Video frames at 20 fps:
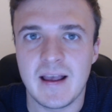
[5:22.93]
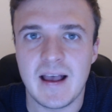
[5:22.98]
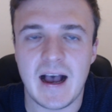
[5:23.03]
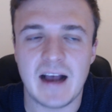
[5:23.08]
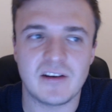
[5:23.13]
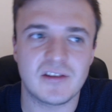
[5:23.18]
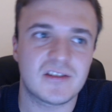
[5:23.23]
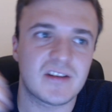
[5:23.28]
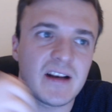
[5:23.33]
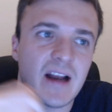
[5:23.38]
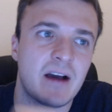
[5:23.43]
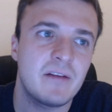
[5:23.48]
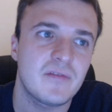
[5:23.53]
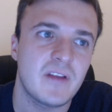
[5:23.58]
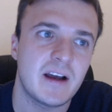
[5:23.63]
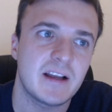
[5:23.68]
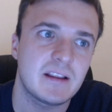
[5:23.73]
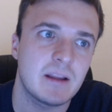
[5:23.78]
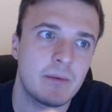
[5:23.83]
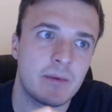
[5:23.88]
I just didn't have
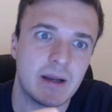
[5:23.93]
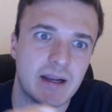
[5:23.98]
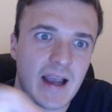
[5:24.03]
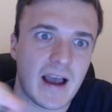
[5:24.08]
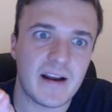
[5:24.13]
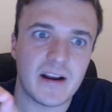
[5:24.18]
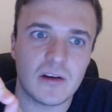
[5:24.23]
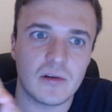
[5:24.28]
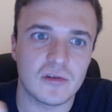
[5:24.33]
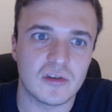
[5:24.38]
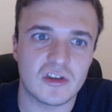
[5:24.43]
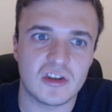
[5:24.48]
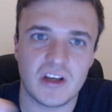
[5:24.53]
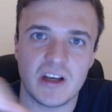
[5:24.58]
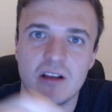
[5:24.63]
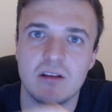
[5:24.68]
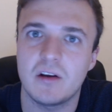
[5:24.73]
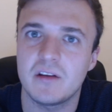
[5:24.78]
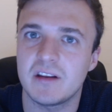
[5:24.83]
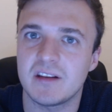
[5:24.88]
like the mechanical
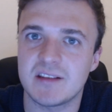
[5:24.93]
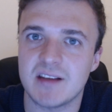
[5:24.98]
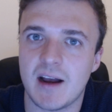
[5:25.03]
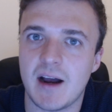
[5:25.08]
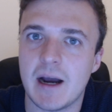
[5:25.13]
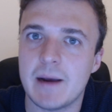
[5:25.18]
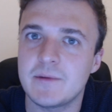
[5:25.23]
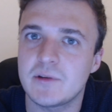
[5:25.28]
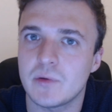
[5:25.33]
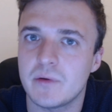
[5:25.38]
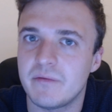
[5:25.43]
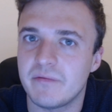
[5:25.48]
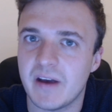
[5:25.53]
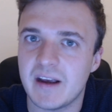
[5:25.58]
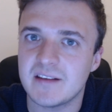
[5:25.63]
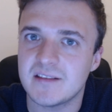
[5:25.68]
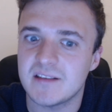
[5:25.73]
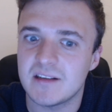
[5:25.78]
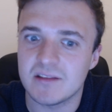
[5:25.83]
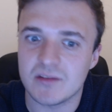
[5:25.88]
skill or the time to
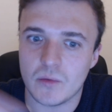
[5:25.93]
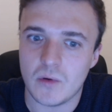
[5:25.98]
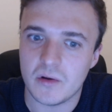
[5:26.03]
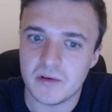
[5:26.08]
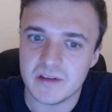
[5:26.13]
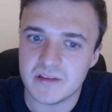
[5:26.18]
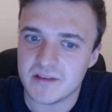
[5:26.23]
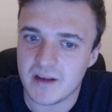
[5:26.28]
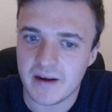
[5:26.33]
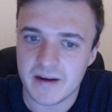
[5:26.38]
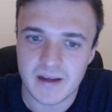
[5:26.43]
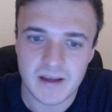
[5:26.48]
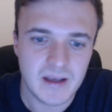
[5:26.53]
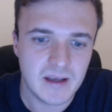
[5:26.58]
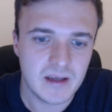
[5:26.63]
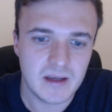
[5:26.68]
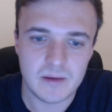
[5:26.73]
invest into all these like